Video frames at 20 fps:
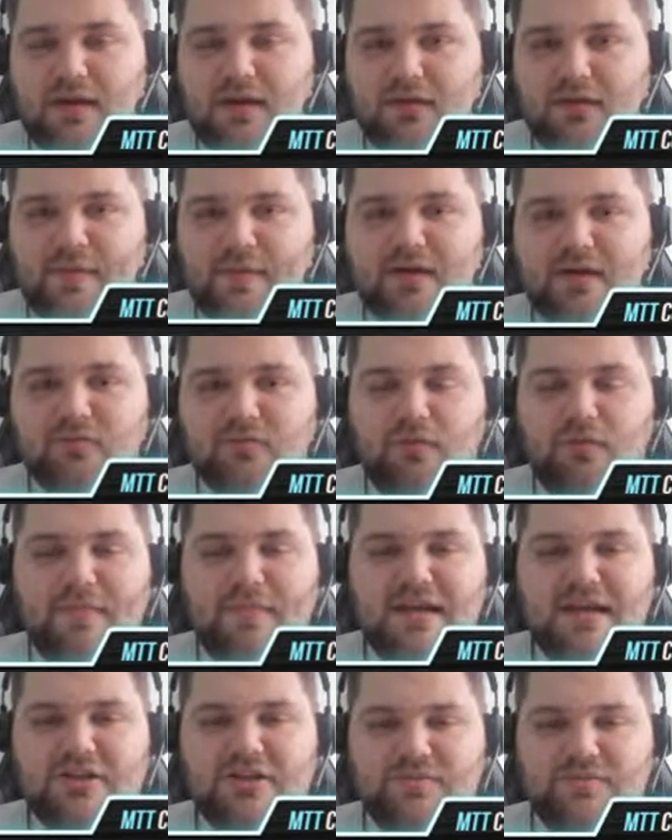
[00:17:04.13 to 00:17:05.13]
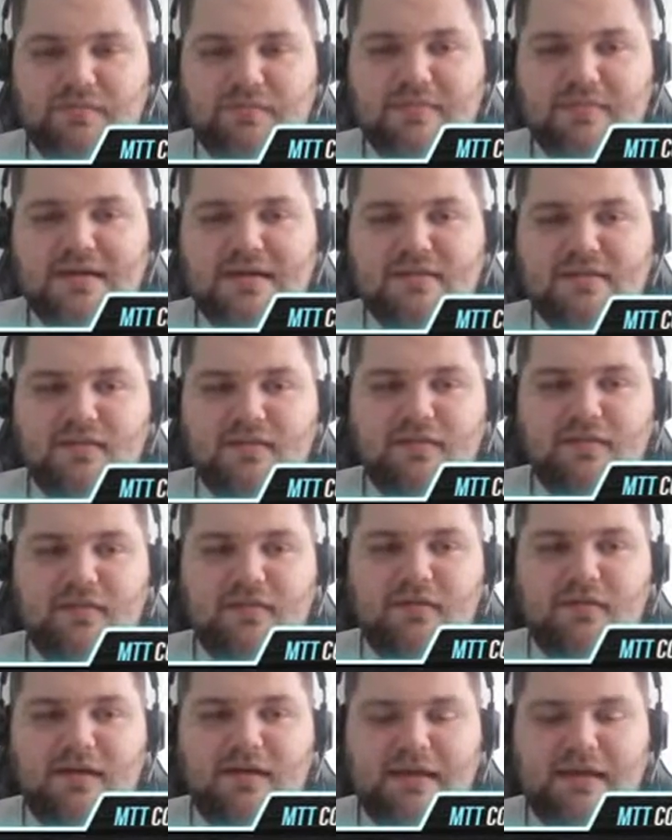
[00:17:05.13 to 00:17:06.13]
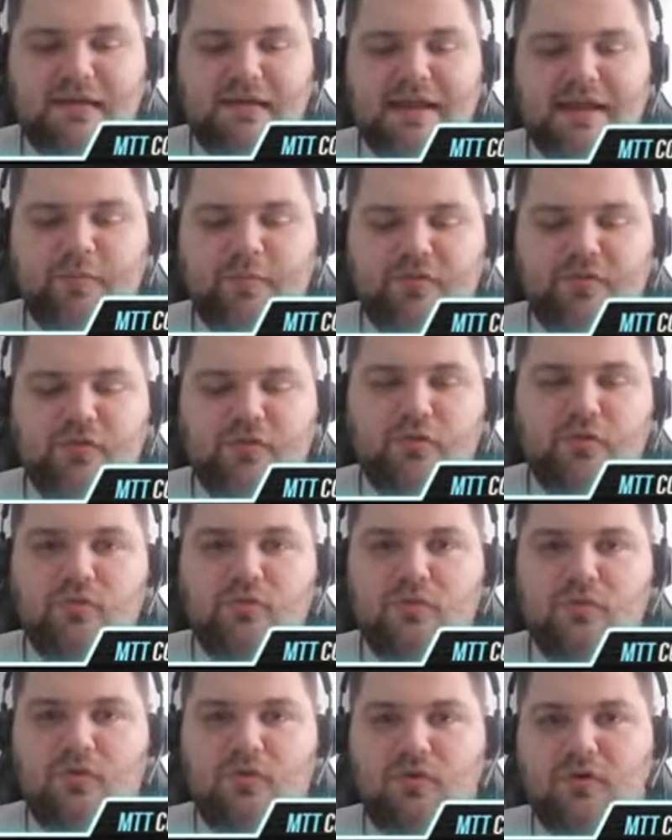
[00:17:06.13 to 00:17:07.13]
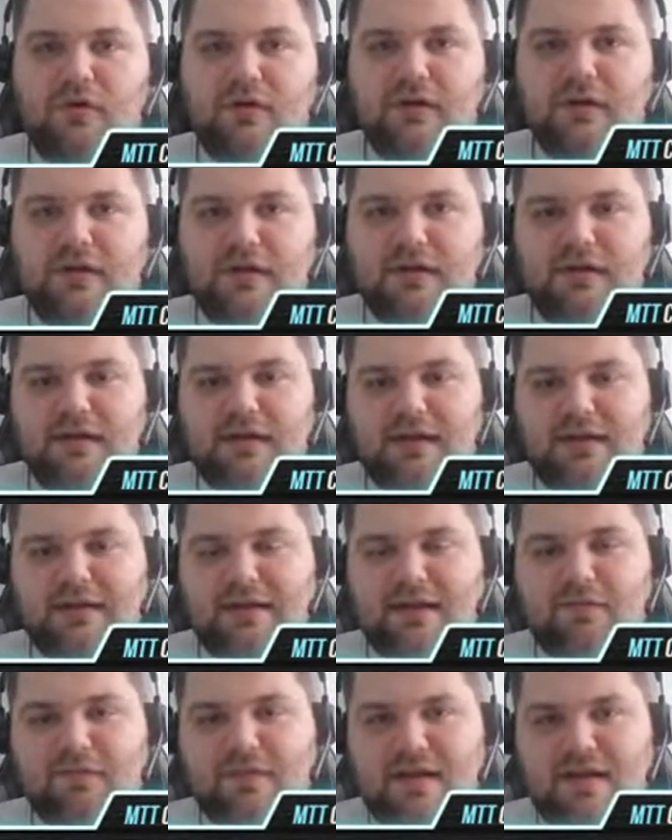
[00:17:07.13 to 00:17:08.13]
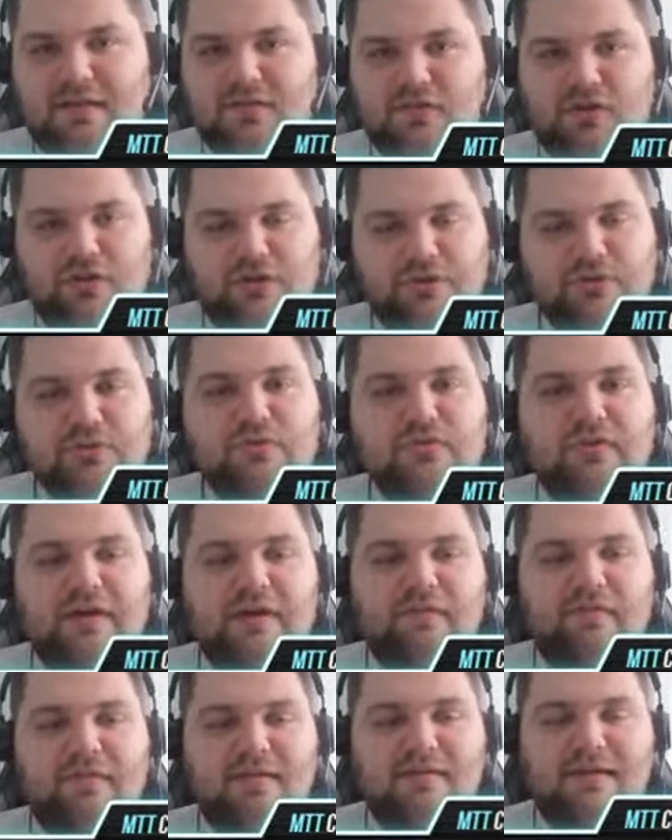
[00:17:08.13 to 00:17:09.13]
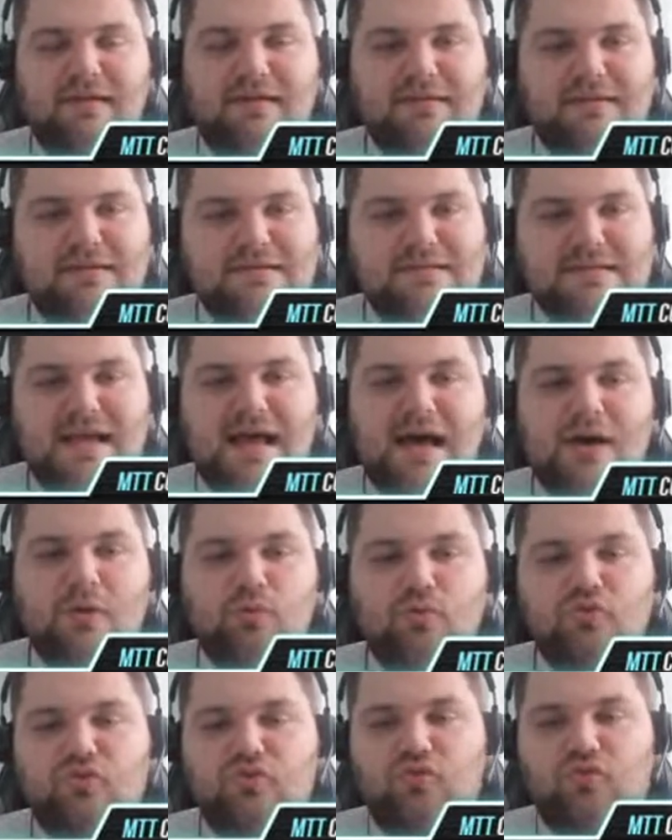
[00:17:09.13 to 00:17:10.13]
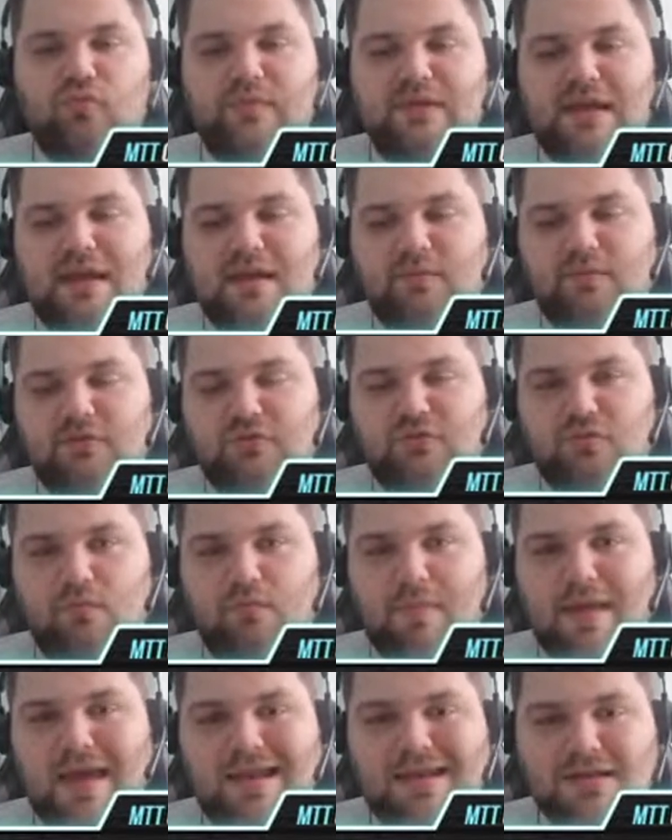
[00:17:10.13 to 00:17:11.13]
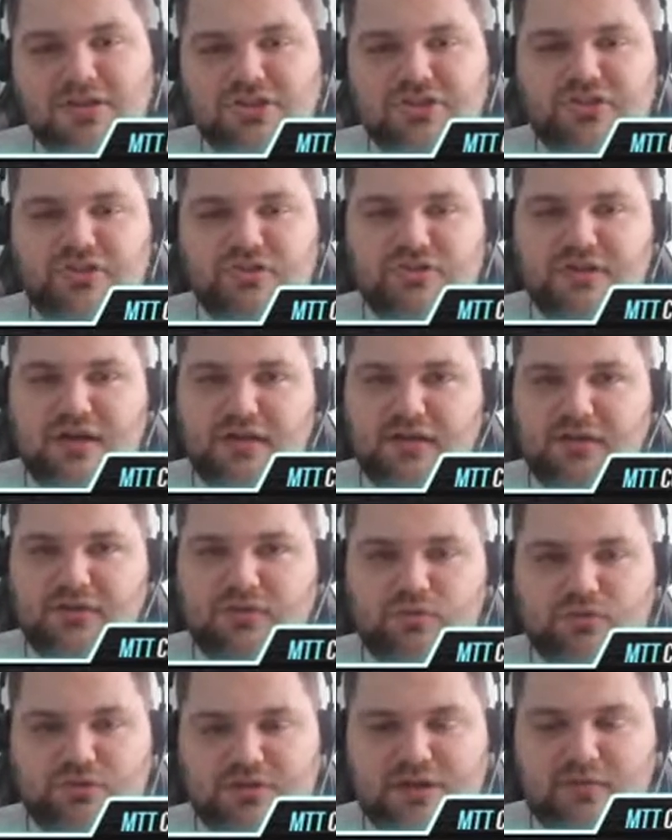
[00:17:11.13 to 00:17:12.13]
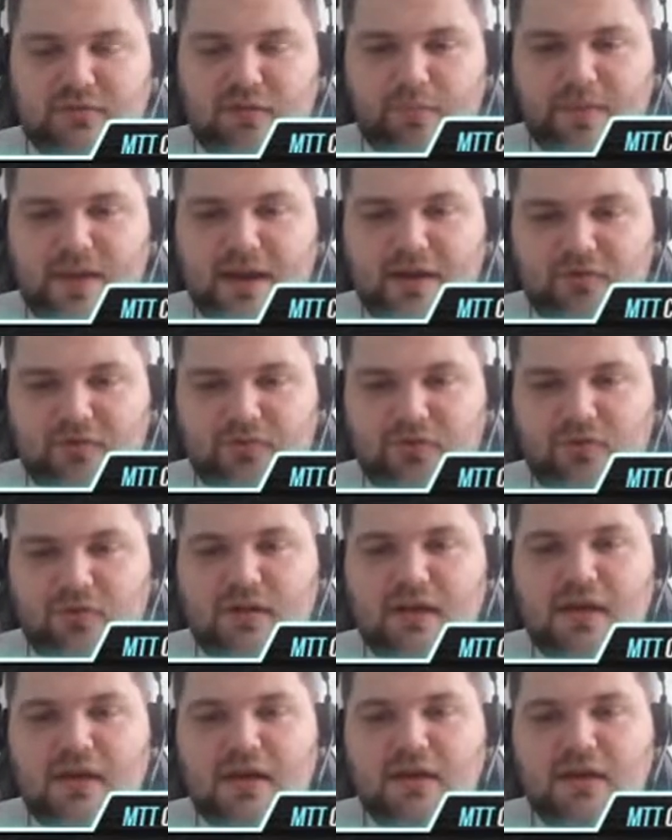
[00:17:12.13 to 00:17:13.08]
the bankroll management means it helps you, or it gives us clues or gives us ideas how to be able to manage to not lose our bankroll.